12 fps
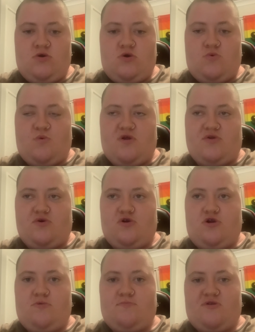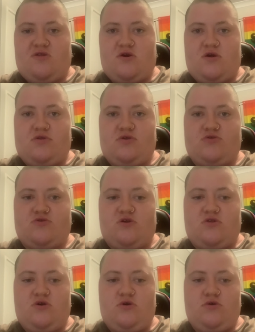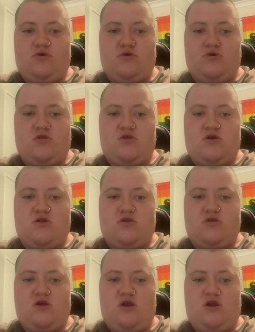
went home and had his dinner, and then